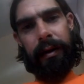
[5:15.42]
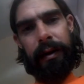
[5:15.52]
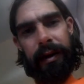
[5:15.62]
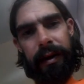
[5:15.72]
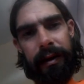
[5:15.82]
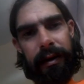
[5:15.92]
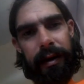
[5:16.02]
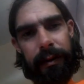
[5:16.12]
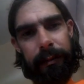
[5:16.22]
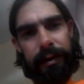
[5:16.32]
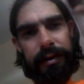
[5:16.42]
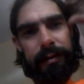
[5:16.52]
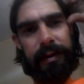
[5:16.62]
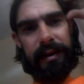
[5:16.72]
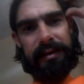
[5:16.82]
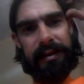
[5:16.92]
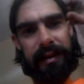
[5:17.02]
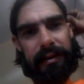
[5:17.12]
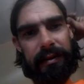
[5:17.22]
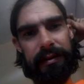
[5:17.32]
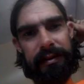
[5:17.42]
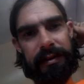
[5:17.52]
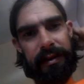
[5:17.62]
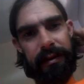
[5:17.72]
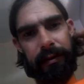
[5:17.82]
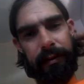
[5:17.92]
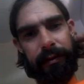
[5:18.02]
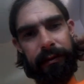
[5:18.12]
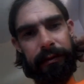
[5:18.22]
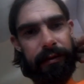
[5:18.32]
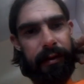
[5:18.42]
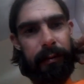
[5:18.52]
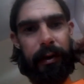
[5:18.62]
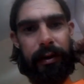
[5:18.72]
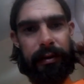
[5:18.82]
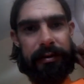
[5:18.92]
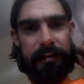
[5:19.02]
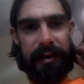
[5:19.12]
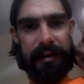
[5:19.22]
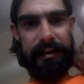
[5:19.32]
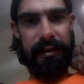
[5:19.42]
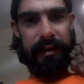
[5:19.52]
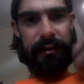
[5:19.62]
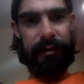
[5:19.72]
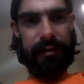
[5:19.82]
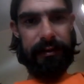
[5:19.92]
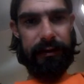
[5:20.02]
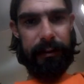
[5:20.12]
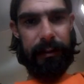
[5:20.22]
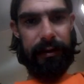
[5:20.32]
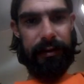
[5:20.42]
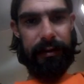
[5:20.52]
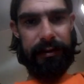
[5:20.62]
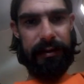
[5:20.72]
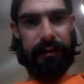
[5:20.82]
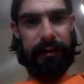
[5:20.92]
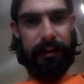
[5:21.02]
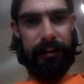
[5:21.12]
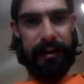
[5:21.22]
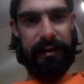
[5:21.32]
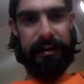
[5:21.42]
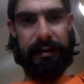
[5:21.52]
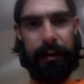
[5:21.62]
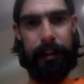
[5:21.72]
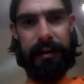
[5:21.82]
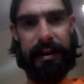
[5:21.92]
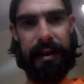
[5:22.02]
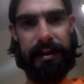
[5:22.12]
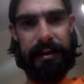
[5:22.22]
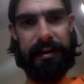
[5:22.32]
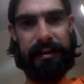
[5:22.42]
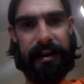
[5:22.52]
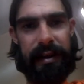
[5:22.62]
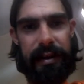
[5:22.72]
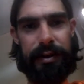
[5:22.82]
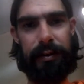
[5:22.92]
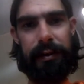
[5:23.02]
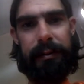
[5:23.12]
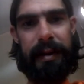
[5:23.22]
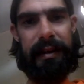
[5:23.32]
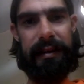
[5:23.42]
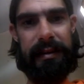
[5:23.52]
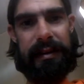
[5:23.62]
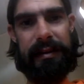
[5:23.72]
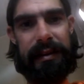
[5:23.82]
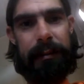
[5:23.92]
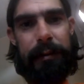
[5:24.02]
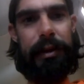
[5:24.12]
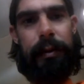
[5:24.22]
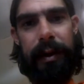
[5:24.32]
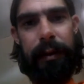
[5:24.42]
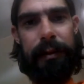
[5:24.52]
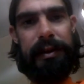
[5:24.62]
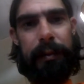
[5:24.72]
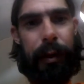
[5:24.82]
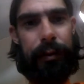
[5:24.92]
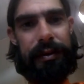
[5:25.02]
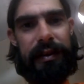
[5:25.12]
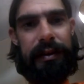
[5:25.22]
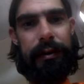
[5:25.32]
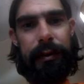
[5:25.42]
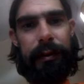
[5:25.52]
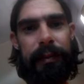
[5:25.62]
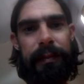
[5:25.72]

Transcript: I got a bunch of mixed signals, and from all those mixed signals, from all those different misinterpretations, I actually made the system do what it was supposed to do.